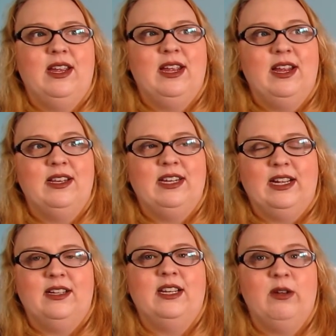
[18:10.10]
And yeah,
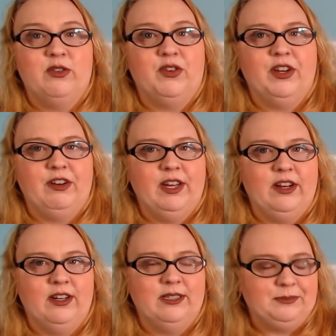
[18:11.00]
it was really, really
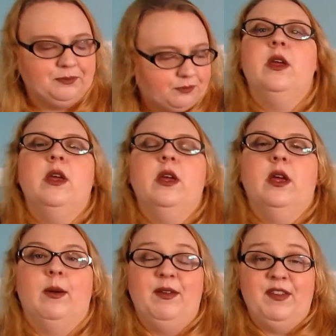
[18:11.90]
good.
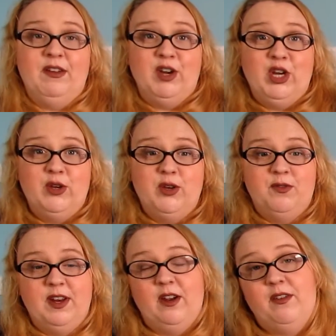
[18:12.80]
My favorite YouTube
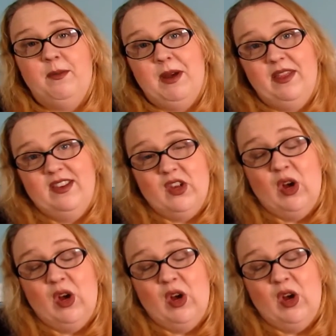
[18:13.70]
video of the month is